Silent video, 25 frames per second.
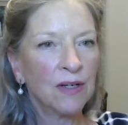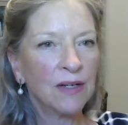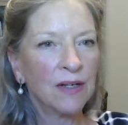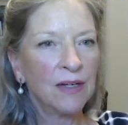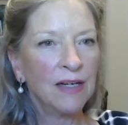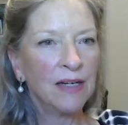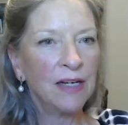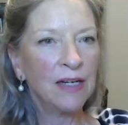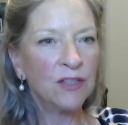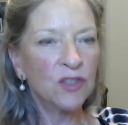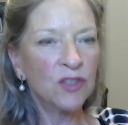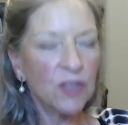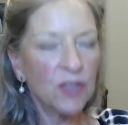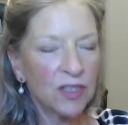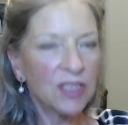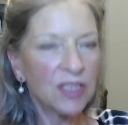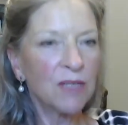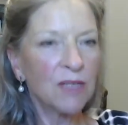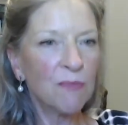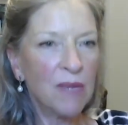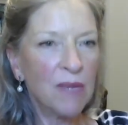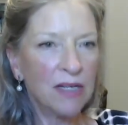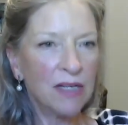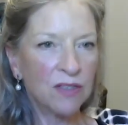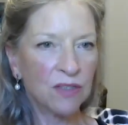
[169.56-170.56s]
is just a
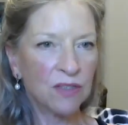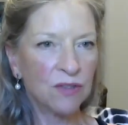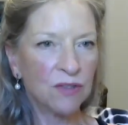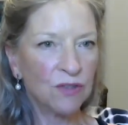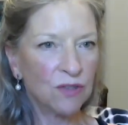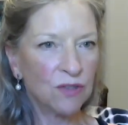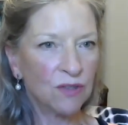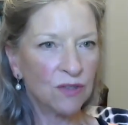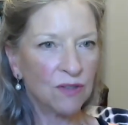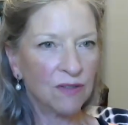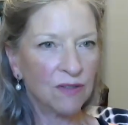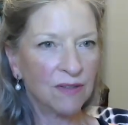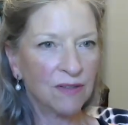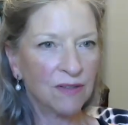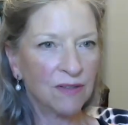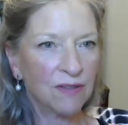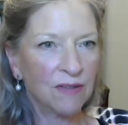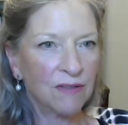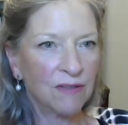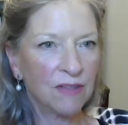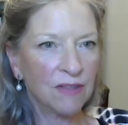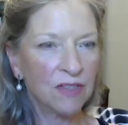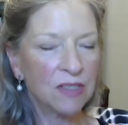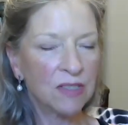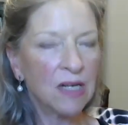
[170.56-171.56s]
messenger
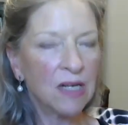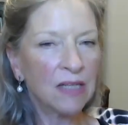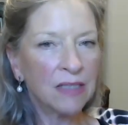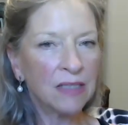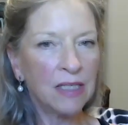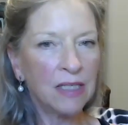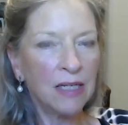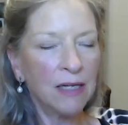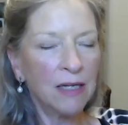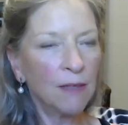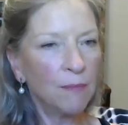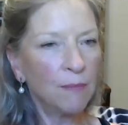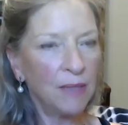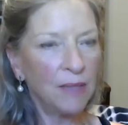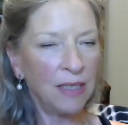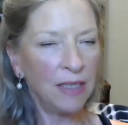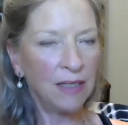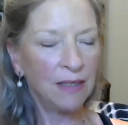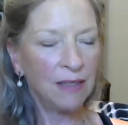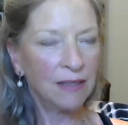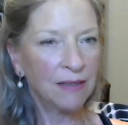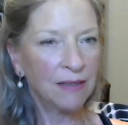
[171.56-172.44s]
it's not the enemy